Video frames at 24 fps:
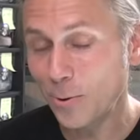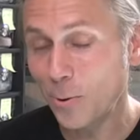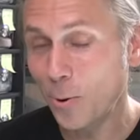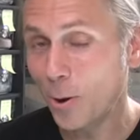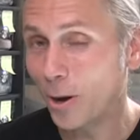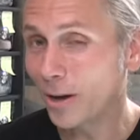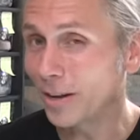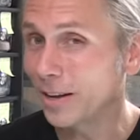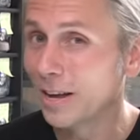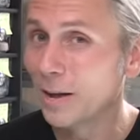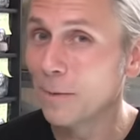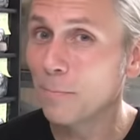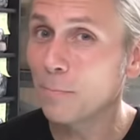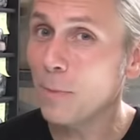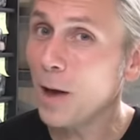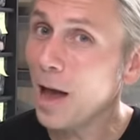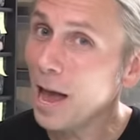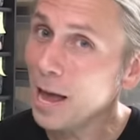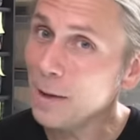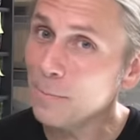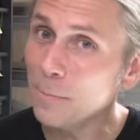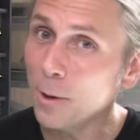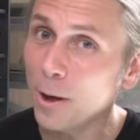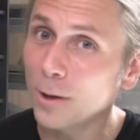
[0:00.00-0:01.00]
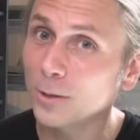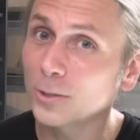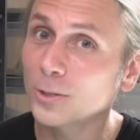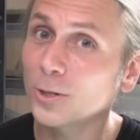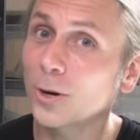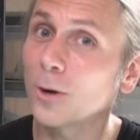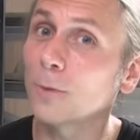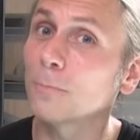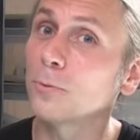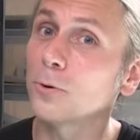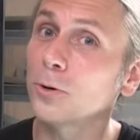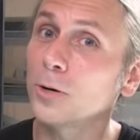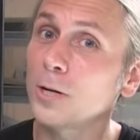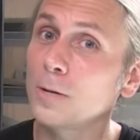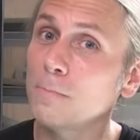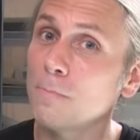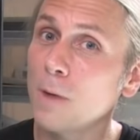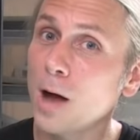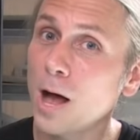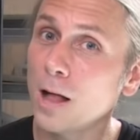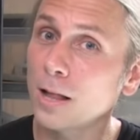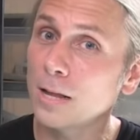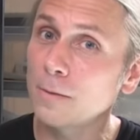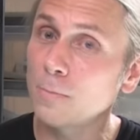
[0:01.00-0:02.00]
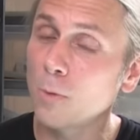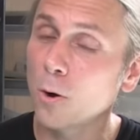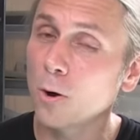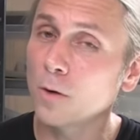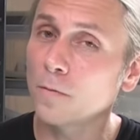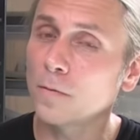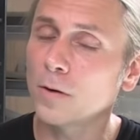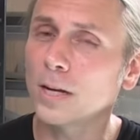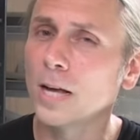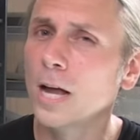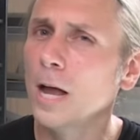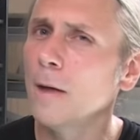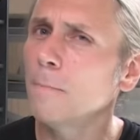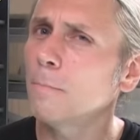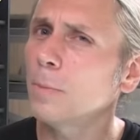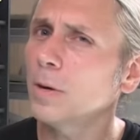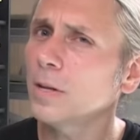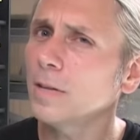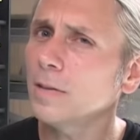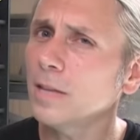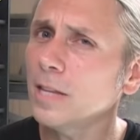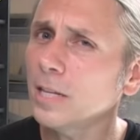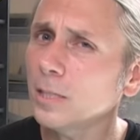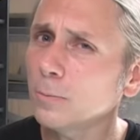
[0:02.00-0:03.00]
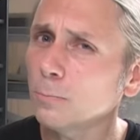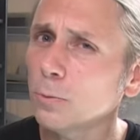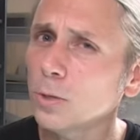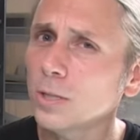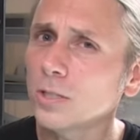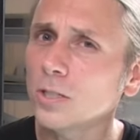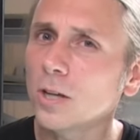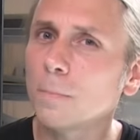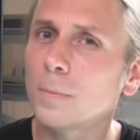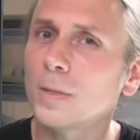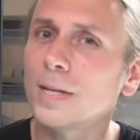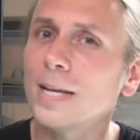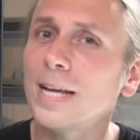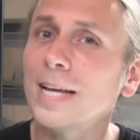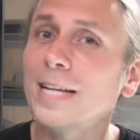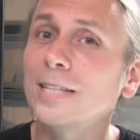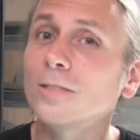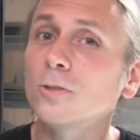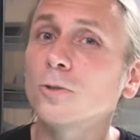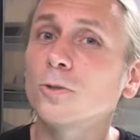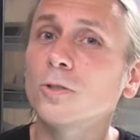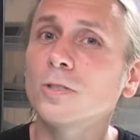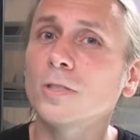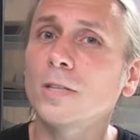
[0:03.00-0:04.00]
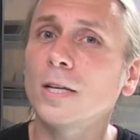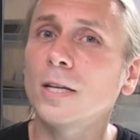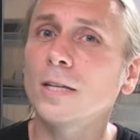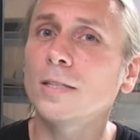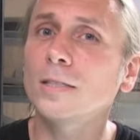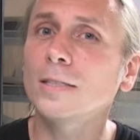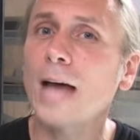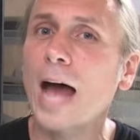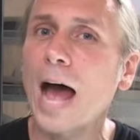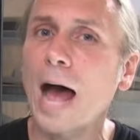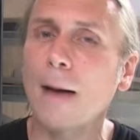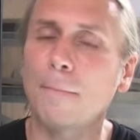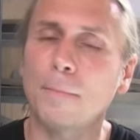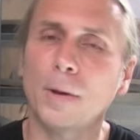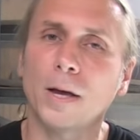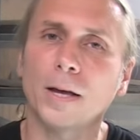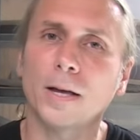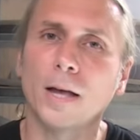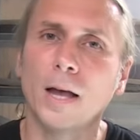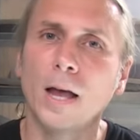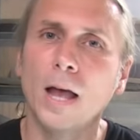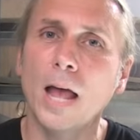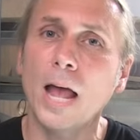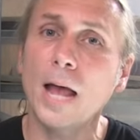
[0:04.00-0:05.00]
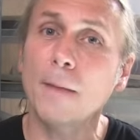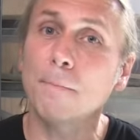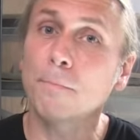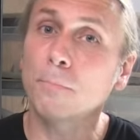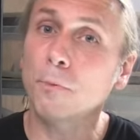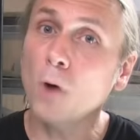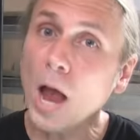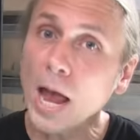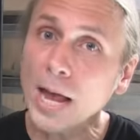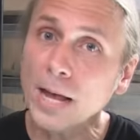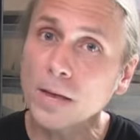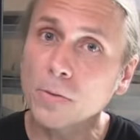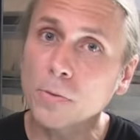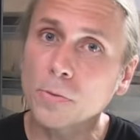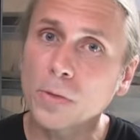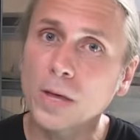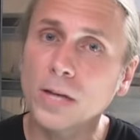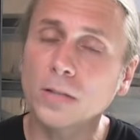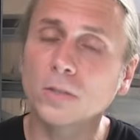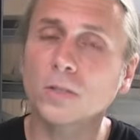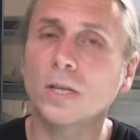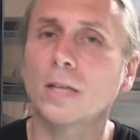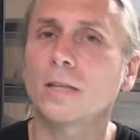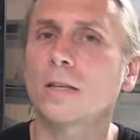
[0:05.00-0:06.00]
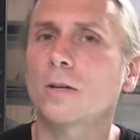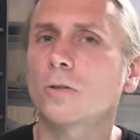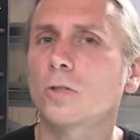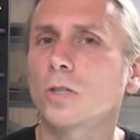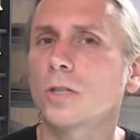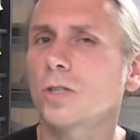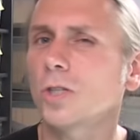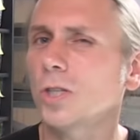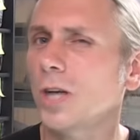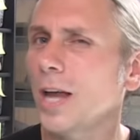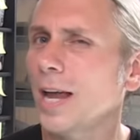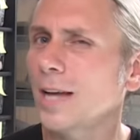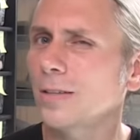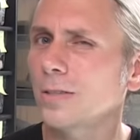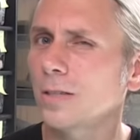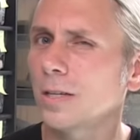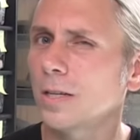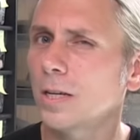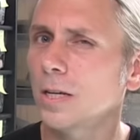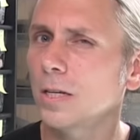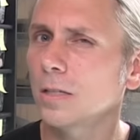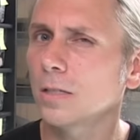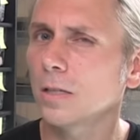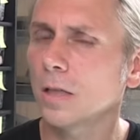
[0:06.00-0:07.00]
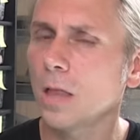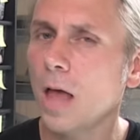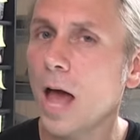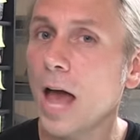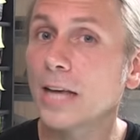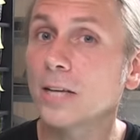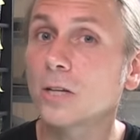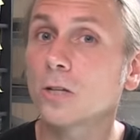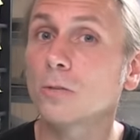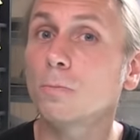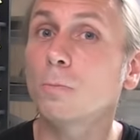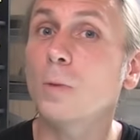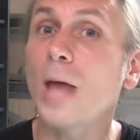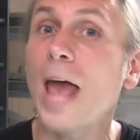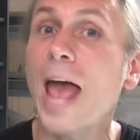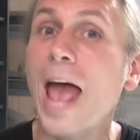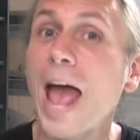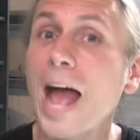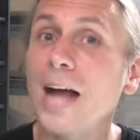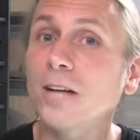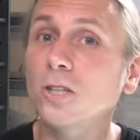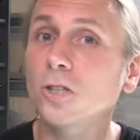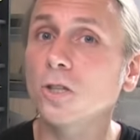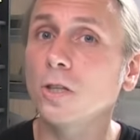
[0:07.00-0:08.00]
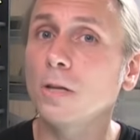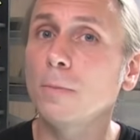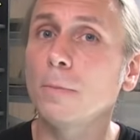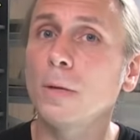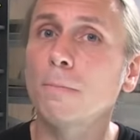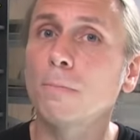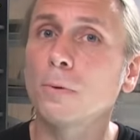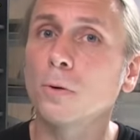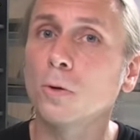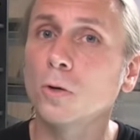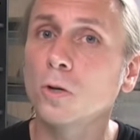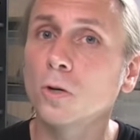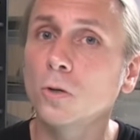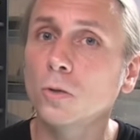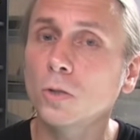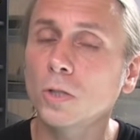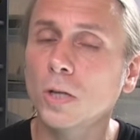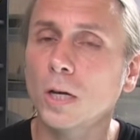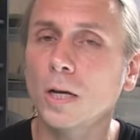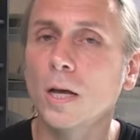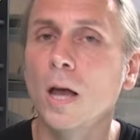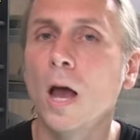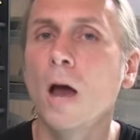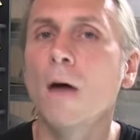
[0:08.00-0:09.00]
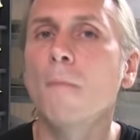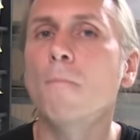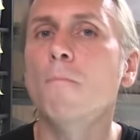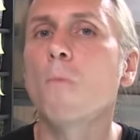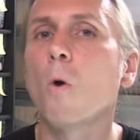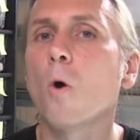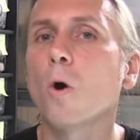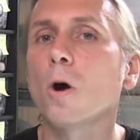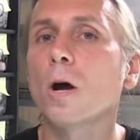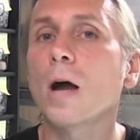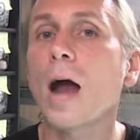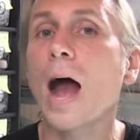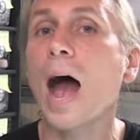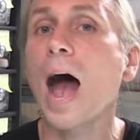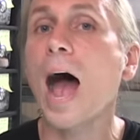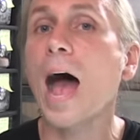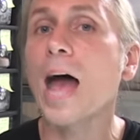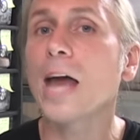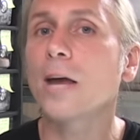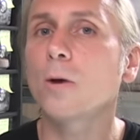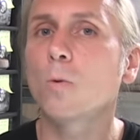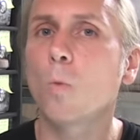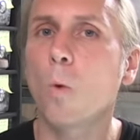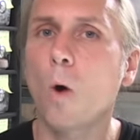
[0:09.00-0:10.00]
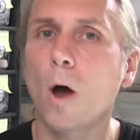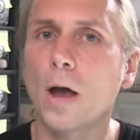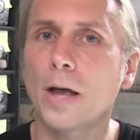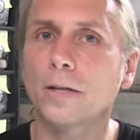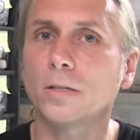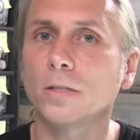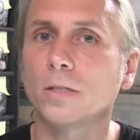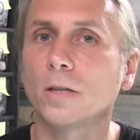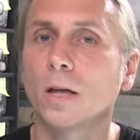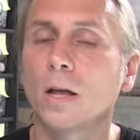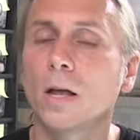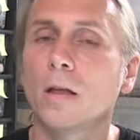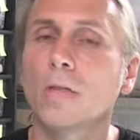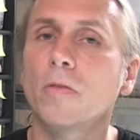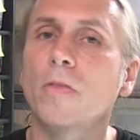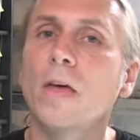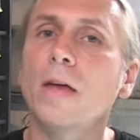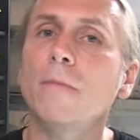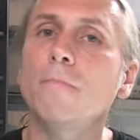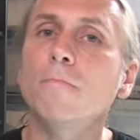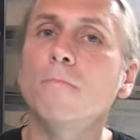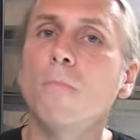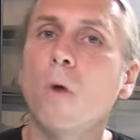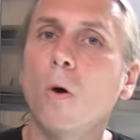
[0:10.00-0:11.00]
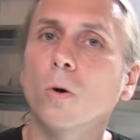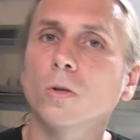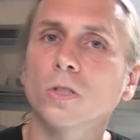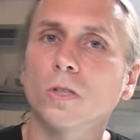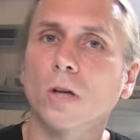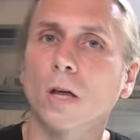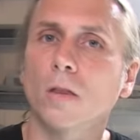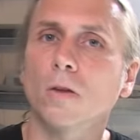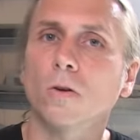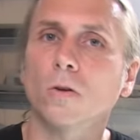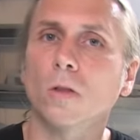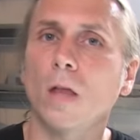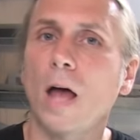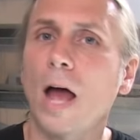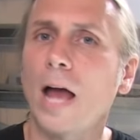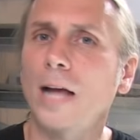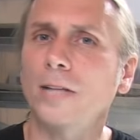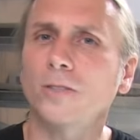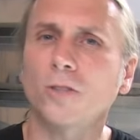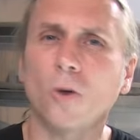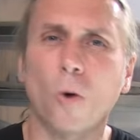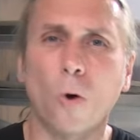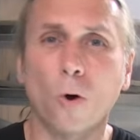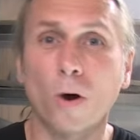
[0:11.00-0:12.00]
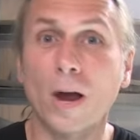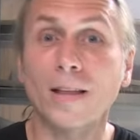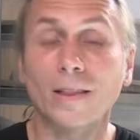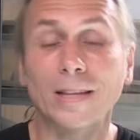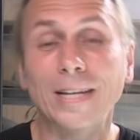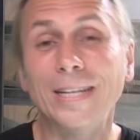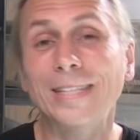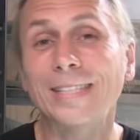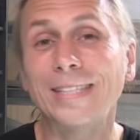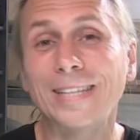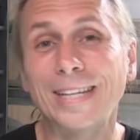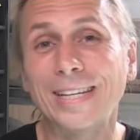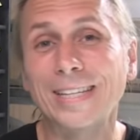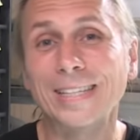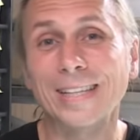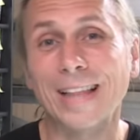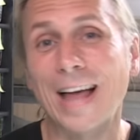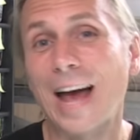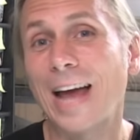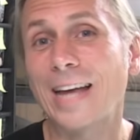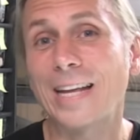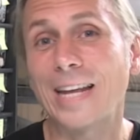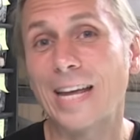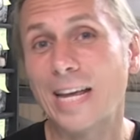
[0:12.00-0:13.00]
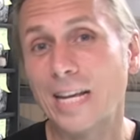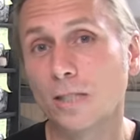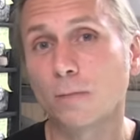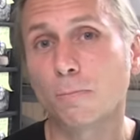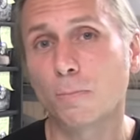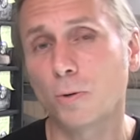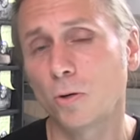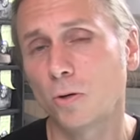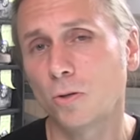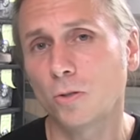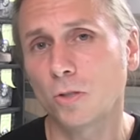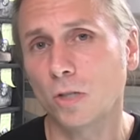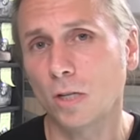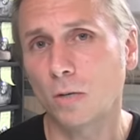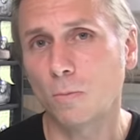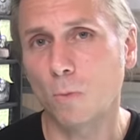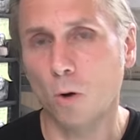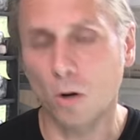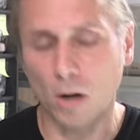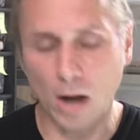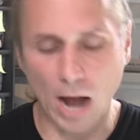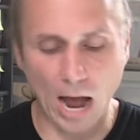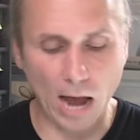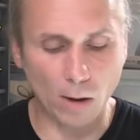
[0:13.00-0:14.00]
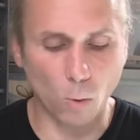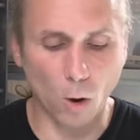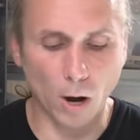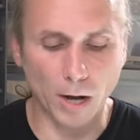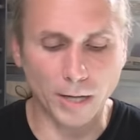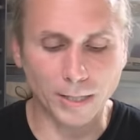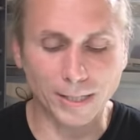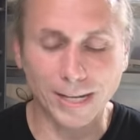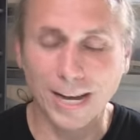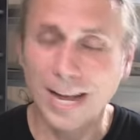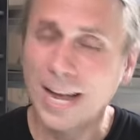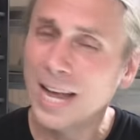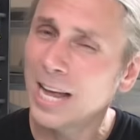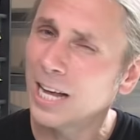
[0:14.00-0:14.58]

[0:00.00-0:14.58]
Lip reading: what, piebalds are pretty polymorphic, but this brings up an interesting topic. And Brian thinks that there's a chance that his line could actually be producing more high whites than most other lines, or at least his line is producing more high whites.